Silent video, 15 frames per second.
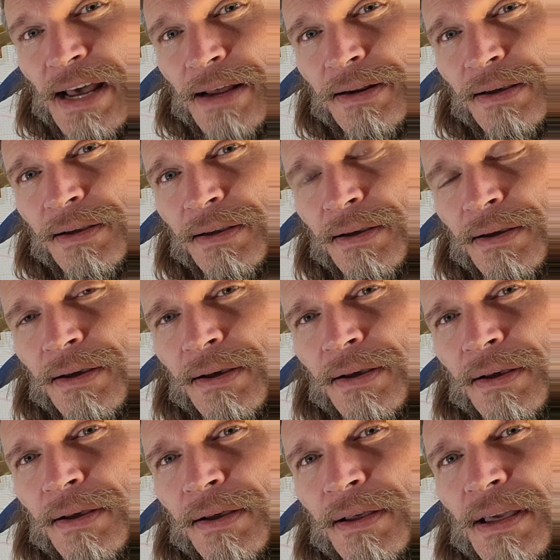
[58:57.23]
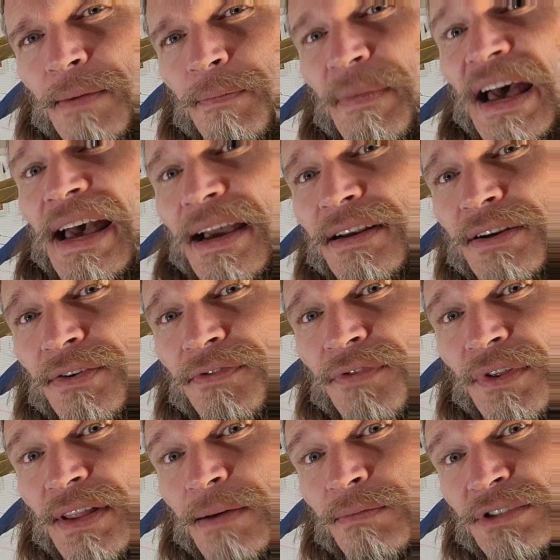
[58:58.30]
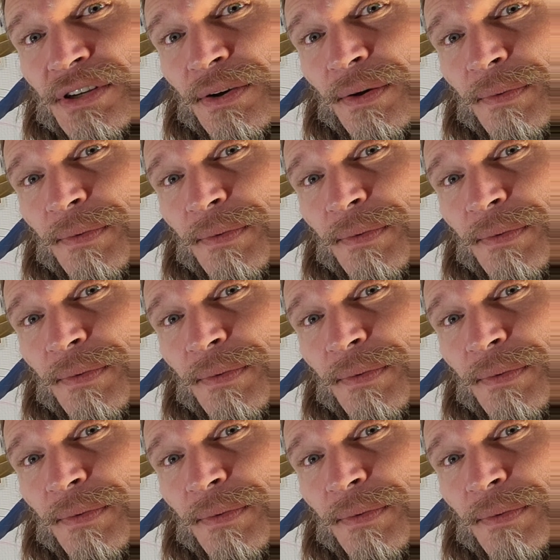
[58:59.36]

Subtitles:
He begged for them to punish her